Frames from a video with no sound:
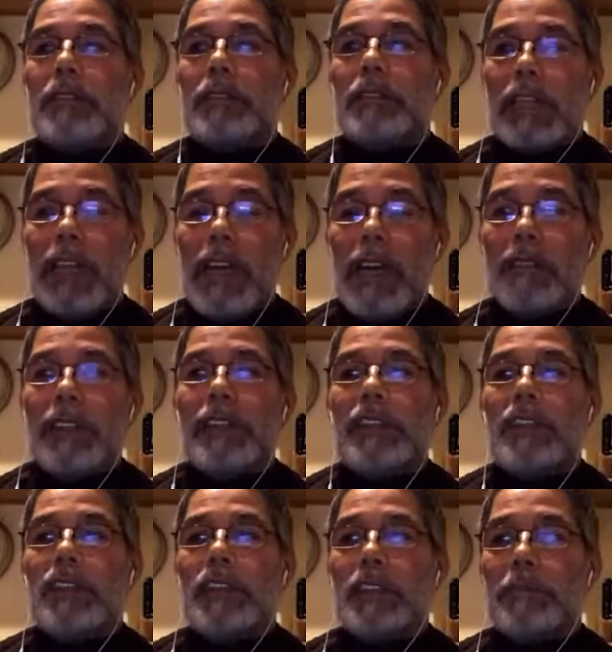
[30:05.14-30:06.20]
the clave,
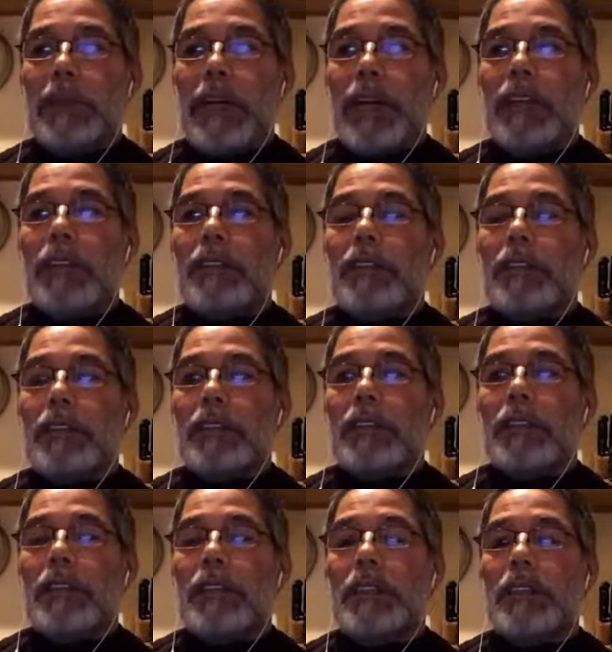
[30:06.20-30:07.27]
teaching about
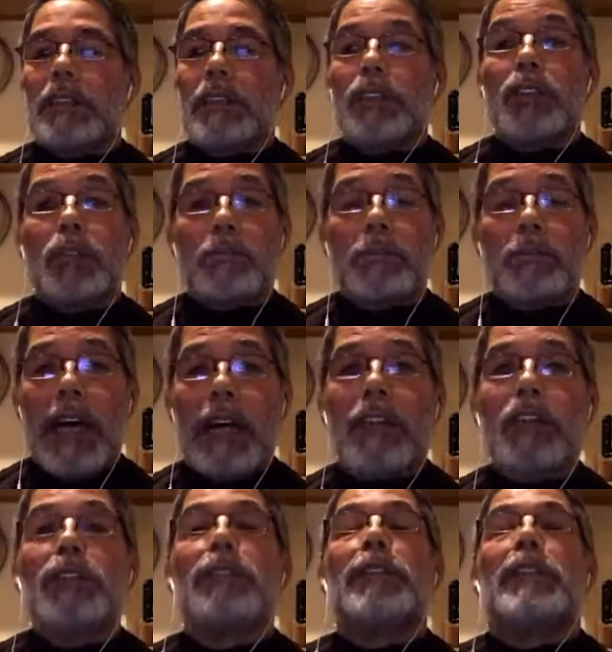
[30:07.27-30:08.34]
the
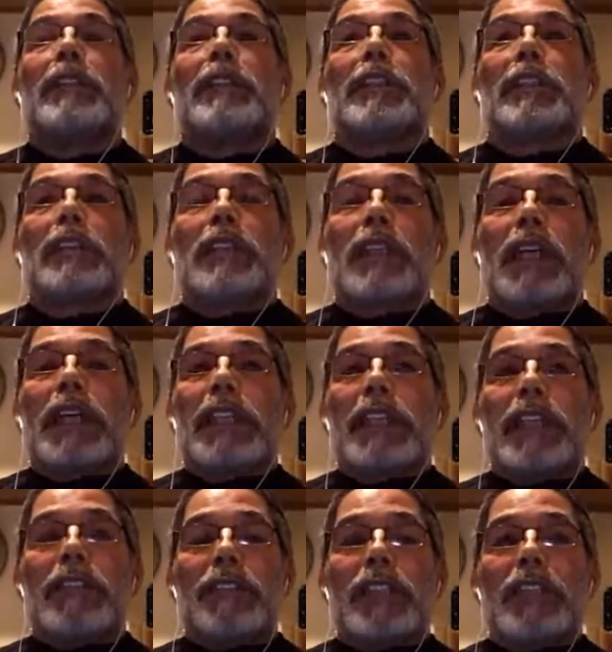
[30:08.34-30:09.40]
tumbao, and
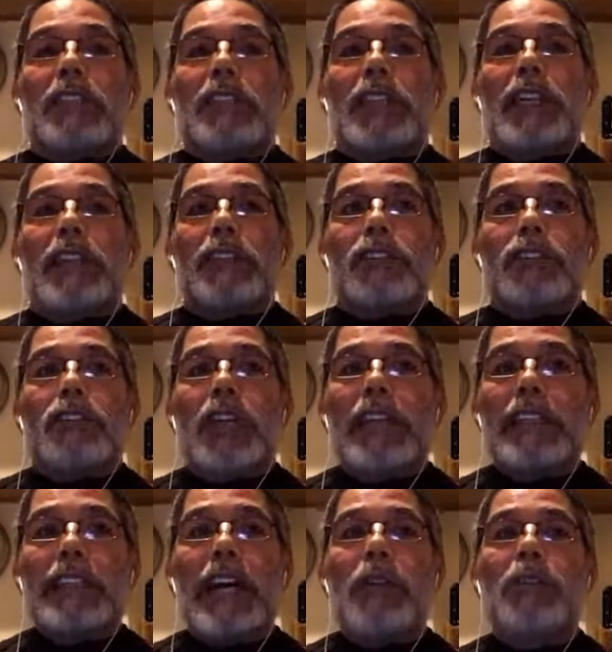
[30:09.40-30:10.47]
getting everything together. So
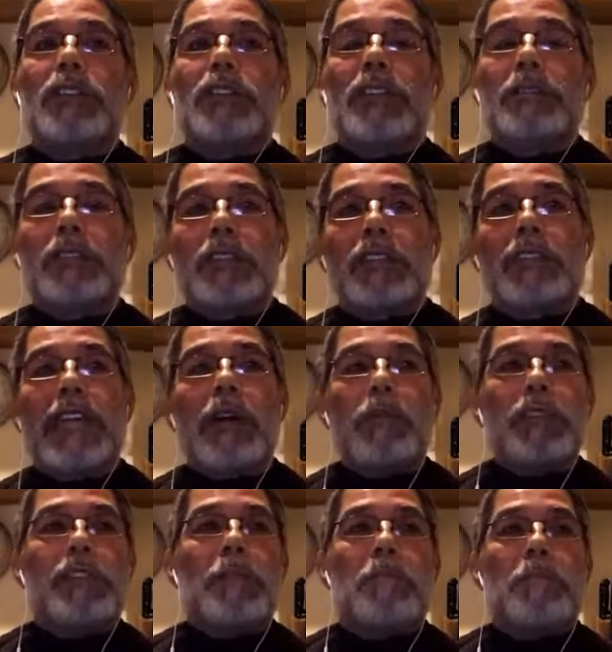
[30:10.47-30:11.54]
that was
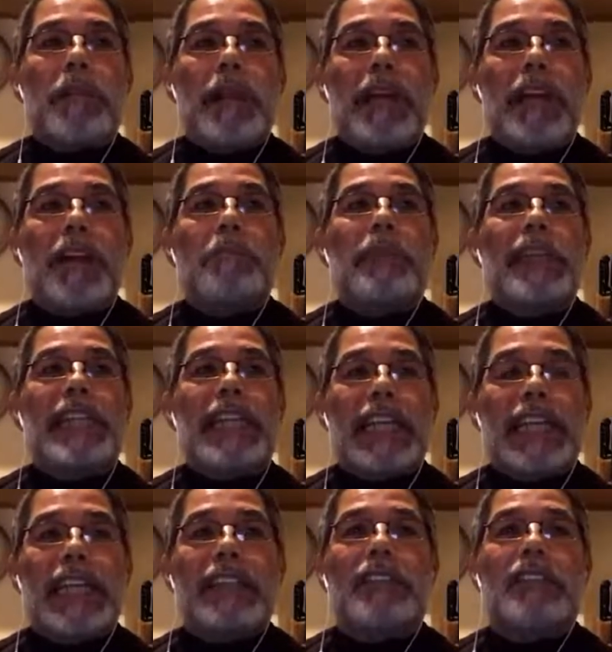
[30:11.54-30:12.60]
the bare
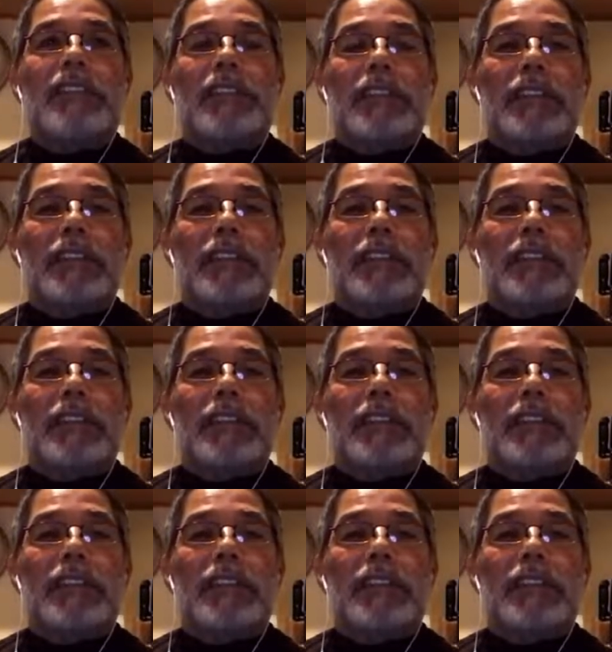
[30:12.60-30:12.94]
beginnings,